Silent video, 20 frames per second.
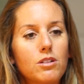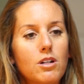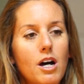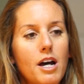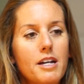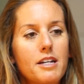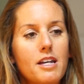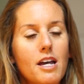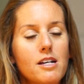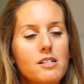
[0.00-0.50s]

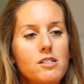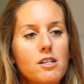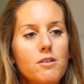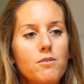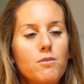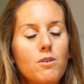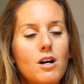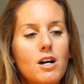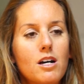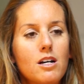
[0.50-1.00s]
I guess it
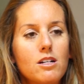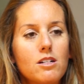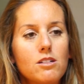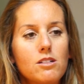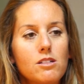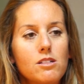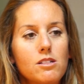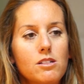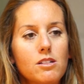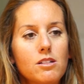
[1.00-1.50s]

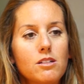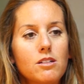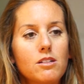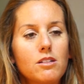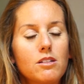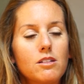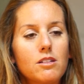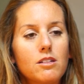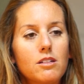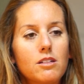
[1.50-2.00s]
was
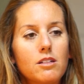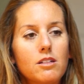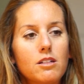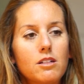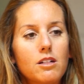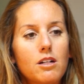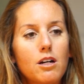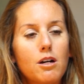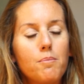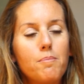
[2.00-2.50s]

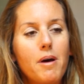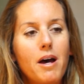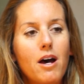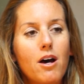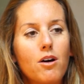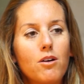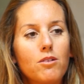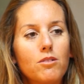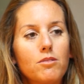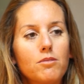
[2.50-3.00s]

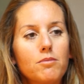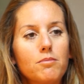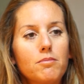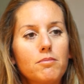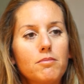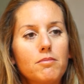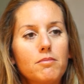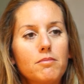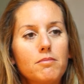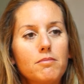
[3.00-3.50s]
about
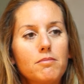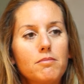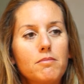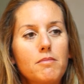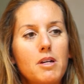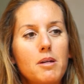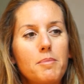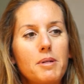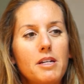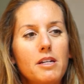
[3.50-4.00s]

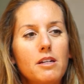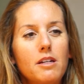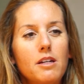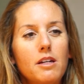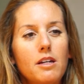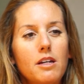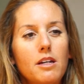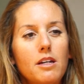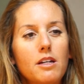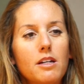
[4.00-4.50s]
maybe
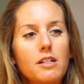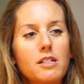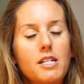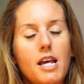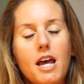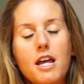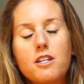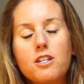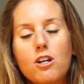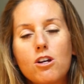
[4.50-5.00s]

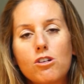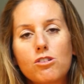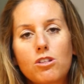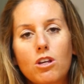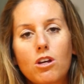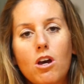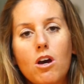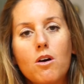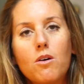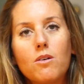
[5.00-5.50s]
10 years
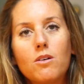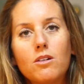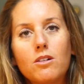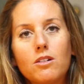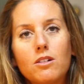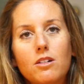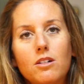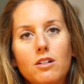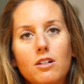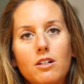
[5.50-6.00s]
ago.
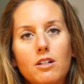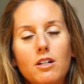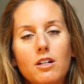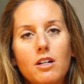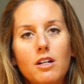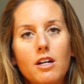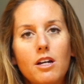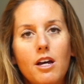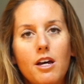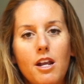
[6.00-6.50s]

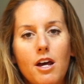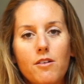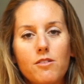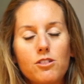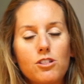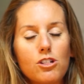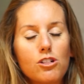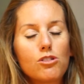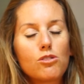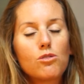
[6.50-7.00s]
And I
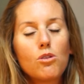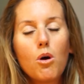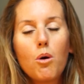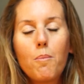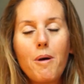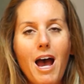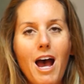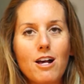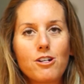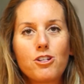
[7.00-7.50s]
was just so
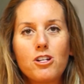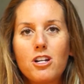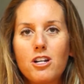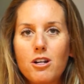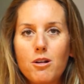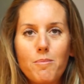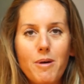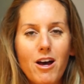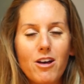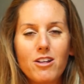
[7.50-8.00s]
passionate
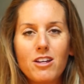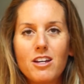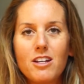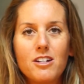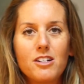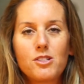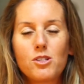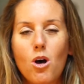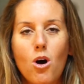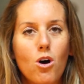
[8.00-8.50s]
about it, and
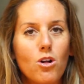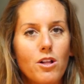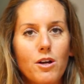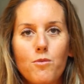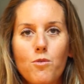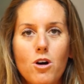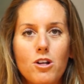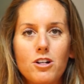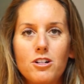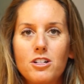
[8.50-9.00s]
it's all I
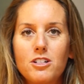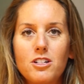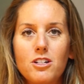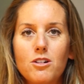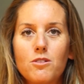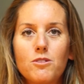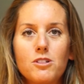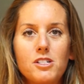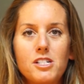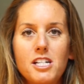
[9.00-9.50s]
wanted to do
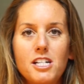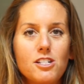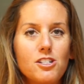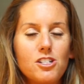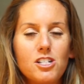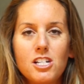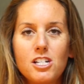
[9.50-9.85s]
was teach